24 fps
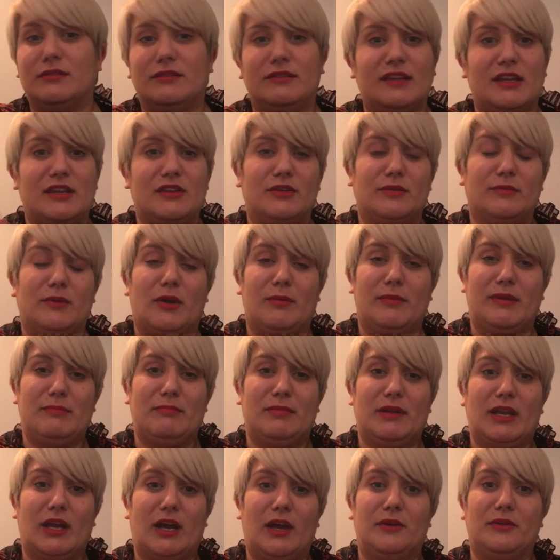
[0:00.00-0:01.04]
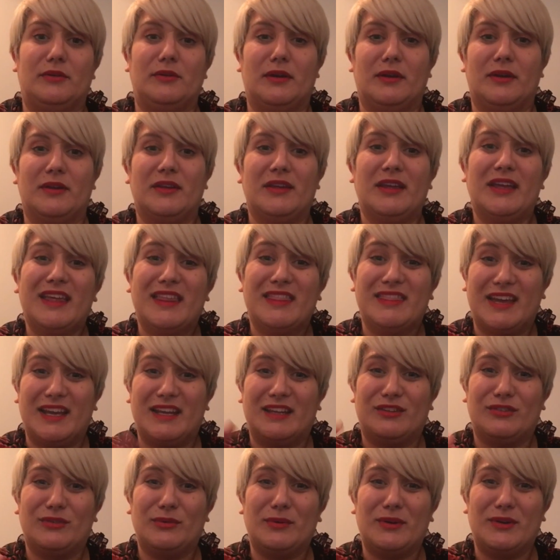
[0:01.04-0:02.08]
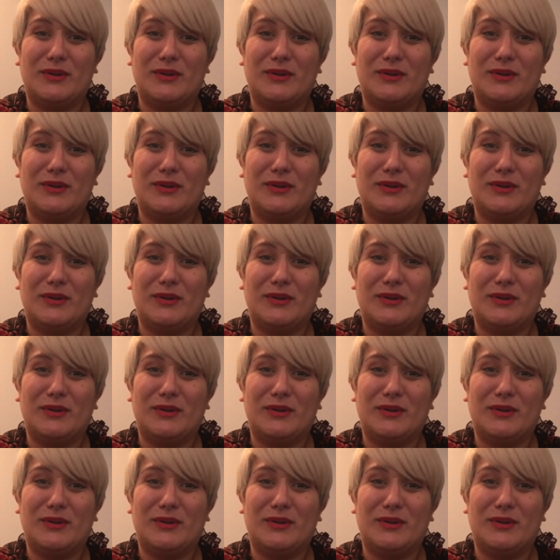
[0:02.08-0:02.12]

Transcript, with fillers: send a comment below. Thanks for